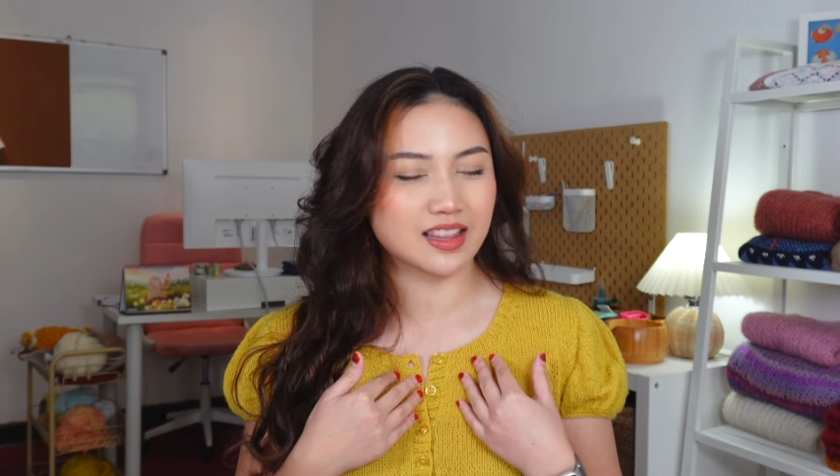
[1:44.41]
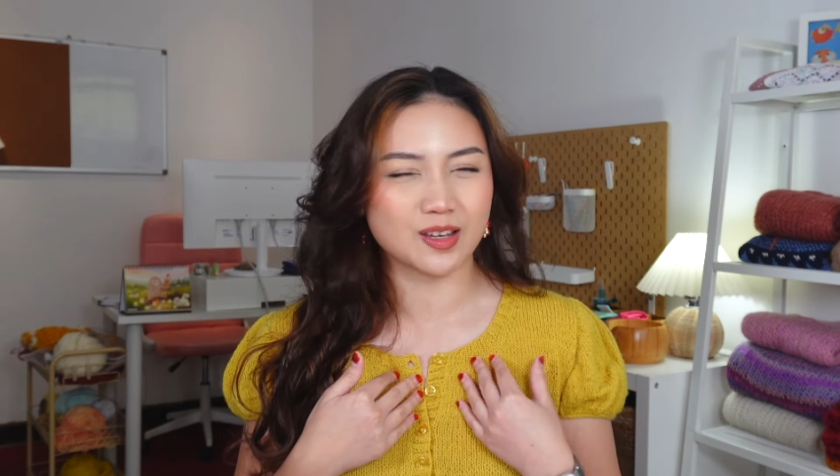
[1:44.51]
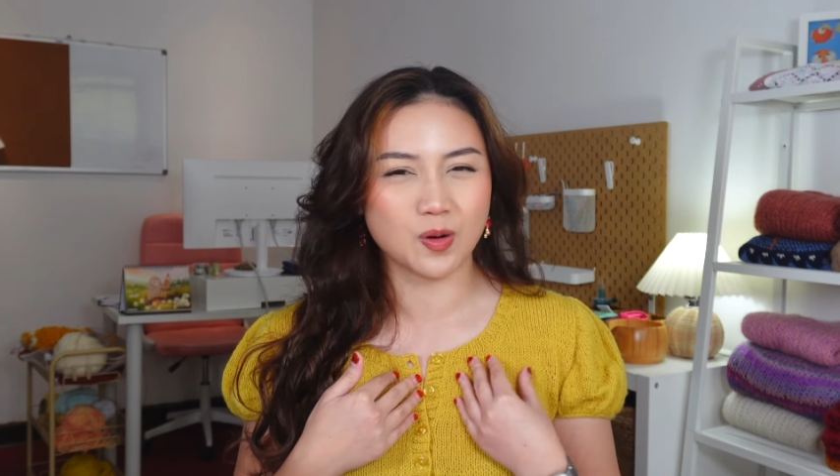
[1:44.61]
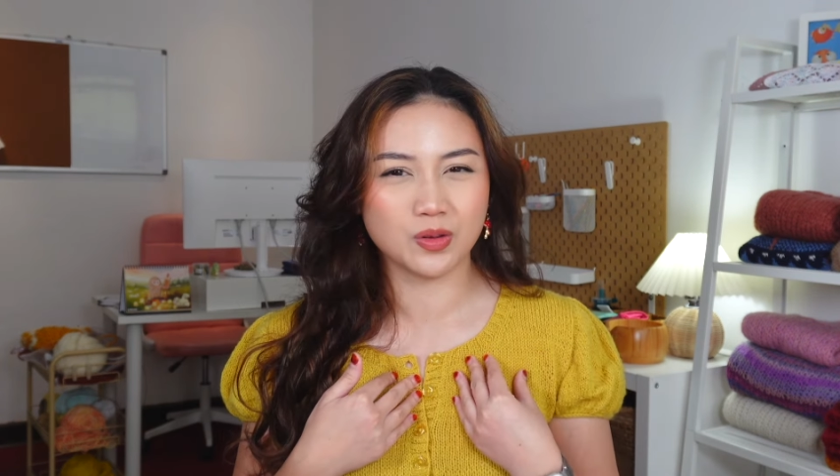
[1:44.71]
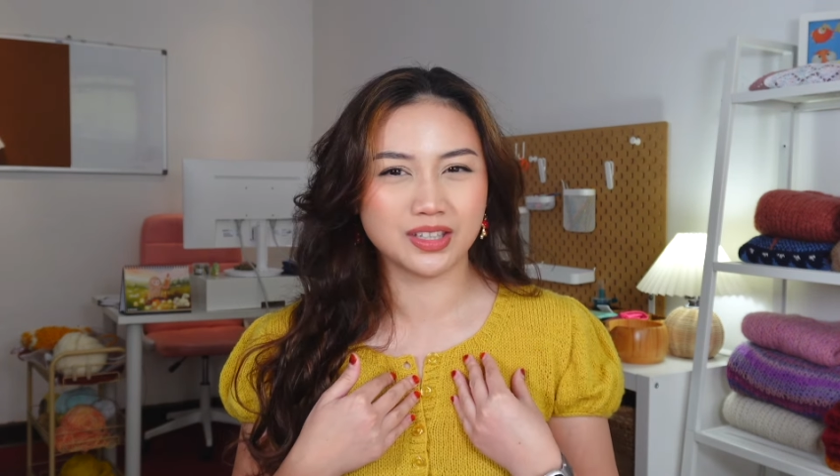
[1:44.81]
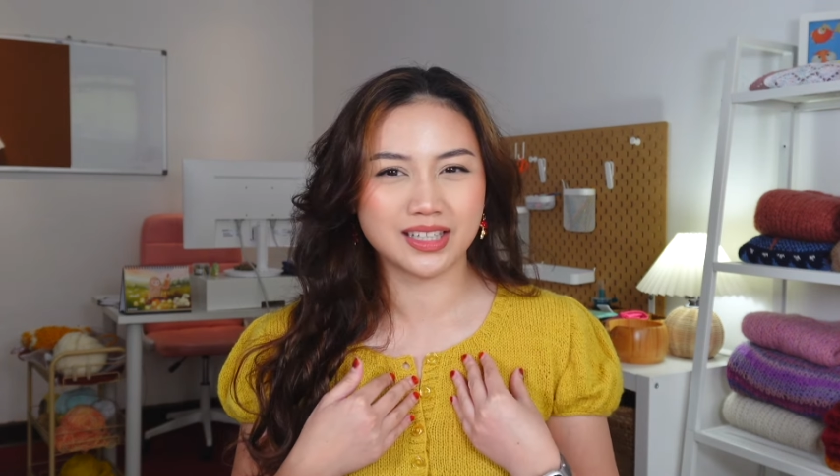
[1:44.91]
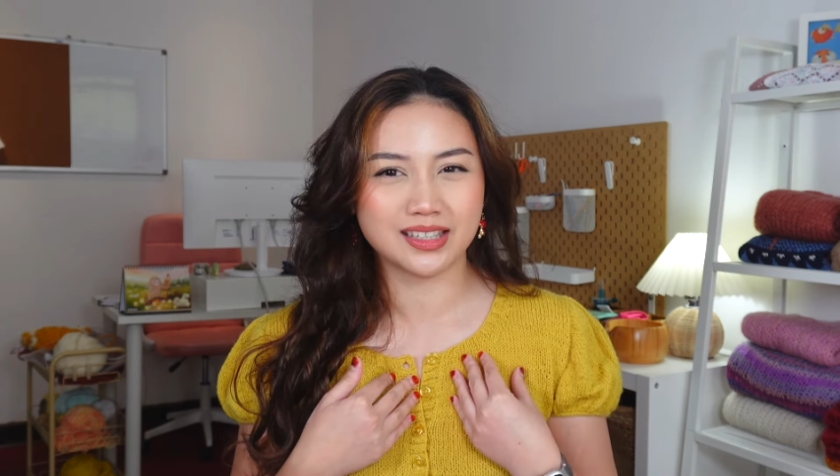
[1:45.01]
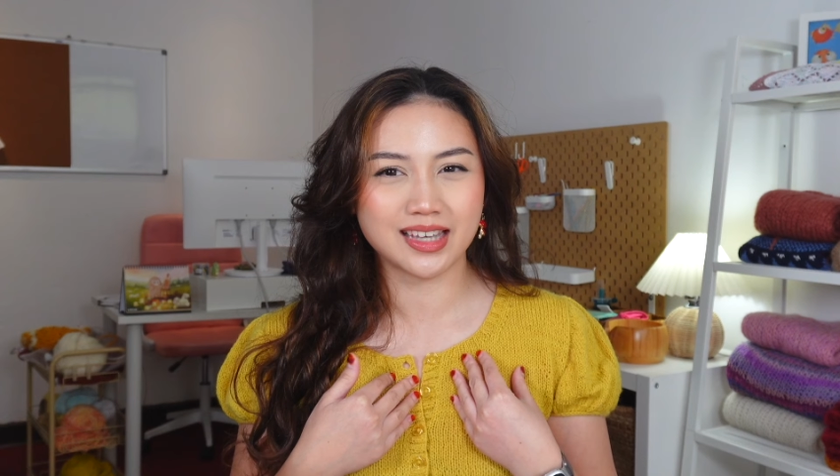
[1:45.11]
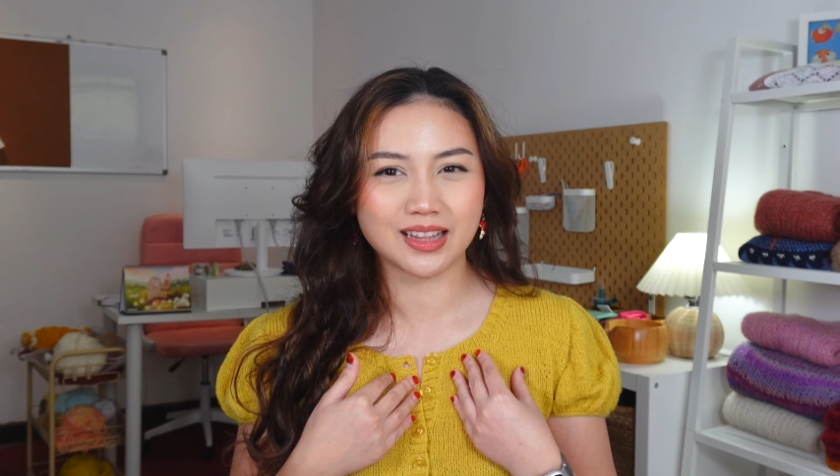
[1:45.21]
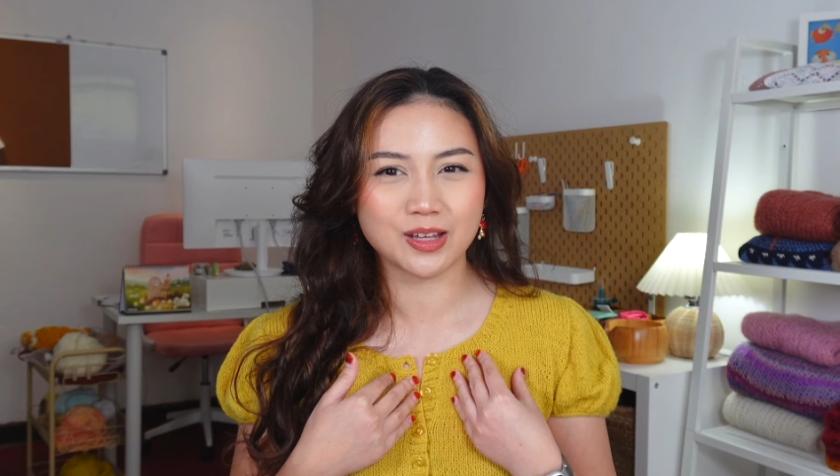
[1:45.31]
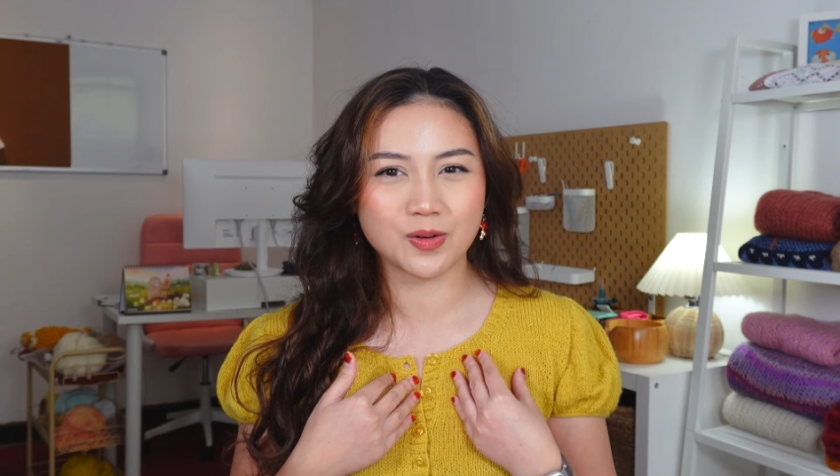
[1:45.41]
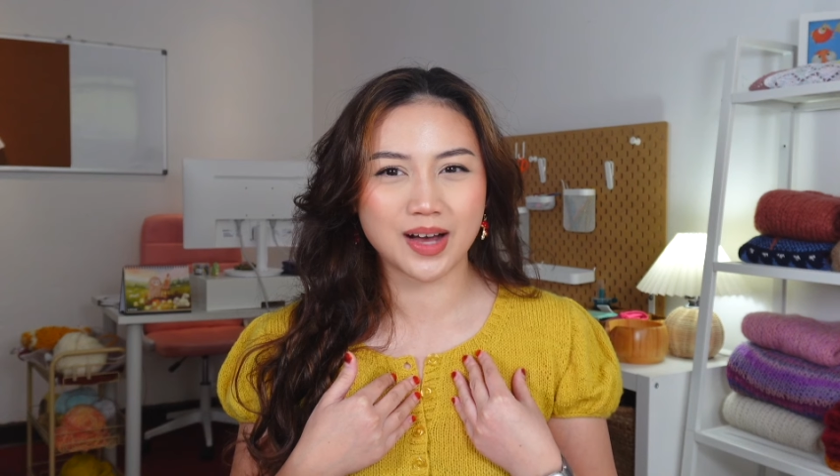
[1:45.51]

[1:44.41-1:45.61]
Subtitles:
the only yellow